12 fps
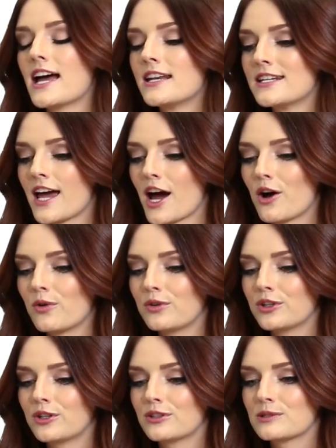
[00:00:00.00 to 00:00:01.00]
And
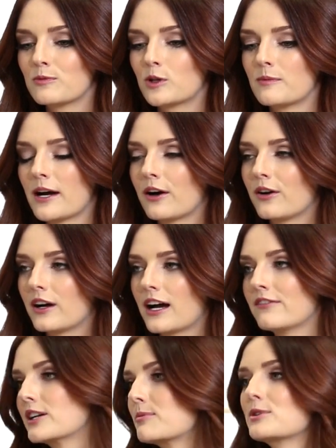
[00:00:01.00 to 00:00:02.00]
now, you know, it's more about
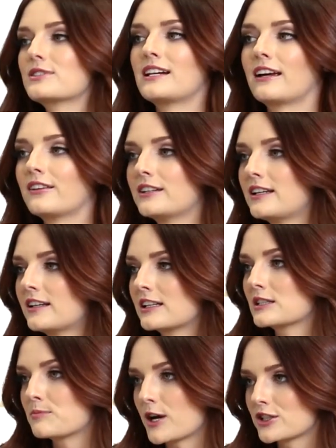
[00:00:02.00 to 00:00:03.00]
having a personality and
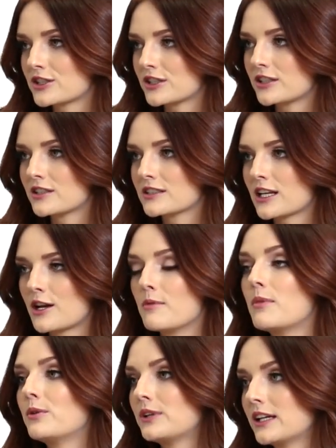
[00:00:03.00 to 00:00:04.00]
expressions and
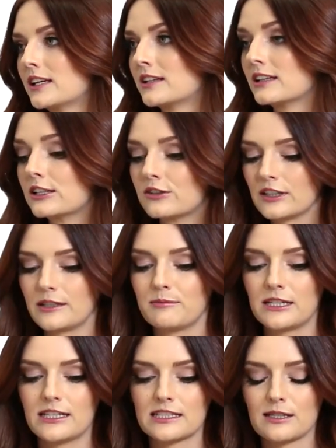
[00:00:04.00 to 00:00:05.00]
emoting and literally
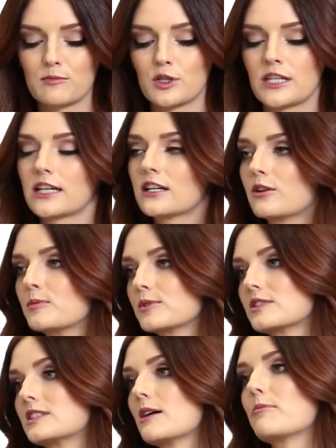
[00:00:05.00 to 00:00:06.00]
being someone that can almost